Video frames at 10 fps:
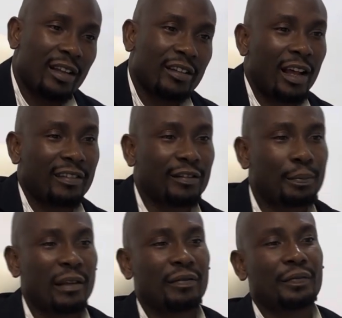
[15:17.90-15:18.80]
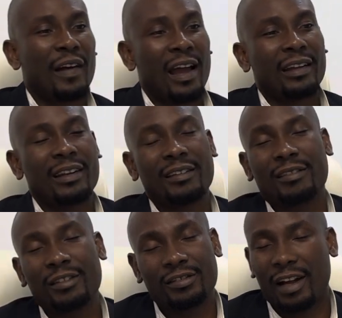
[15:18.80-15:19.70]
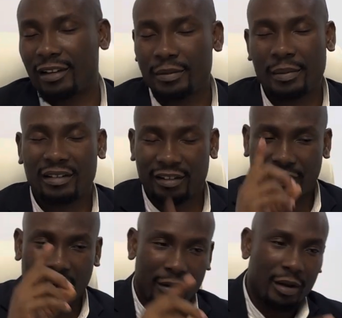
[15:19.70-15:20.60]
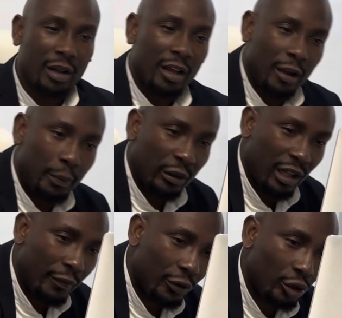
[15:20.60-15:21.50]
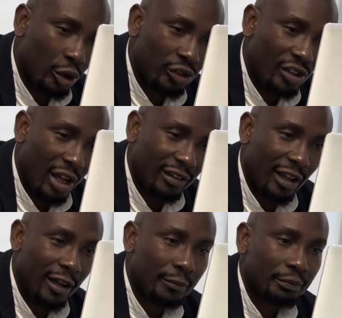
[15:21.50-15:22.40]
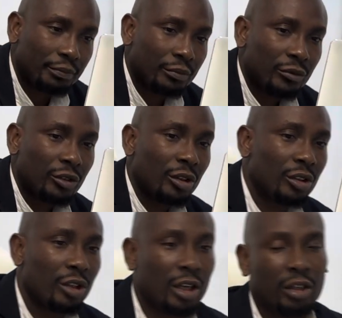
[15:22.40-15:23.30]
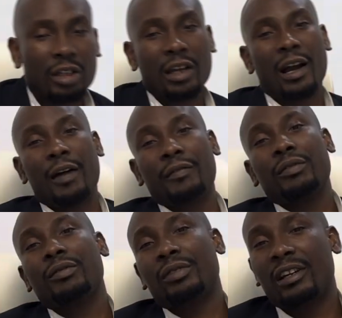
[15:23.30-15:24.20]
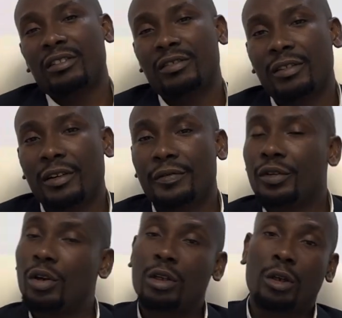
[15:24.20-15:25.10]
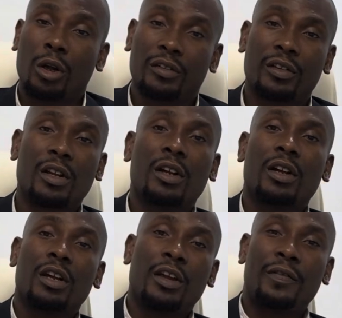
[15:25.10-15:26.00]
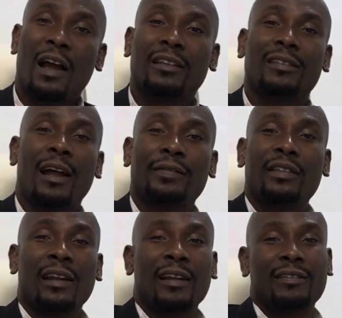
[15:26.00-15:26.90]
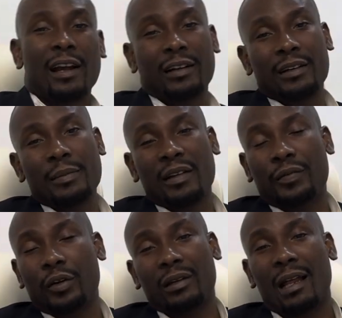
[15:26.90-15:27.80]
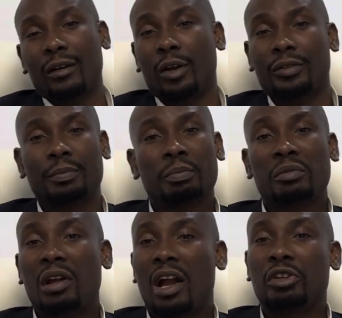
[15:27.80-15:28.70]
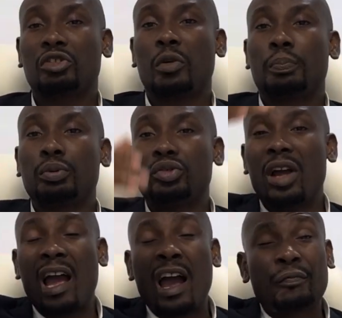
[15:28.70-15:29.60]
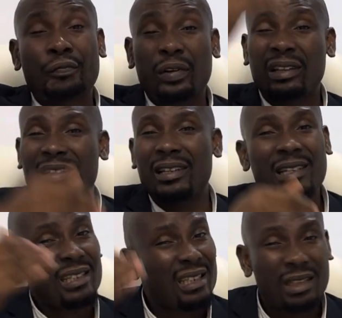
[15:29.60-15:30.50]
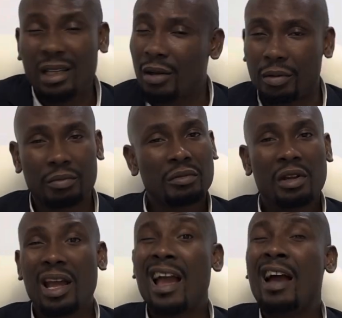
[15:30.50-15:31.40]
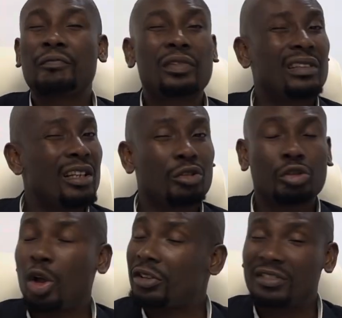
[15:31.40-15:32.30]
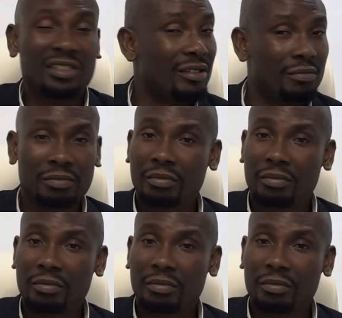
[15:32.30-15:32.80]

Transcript: as specified in the lease agreement is very important for those that they have rent review clause. If I draft tenancy agreement for landlord, I used to put everything in detail, everything, nothing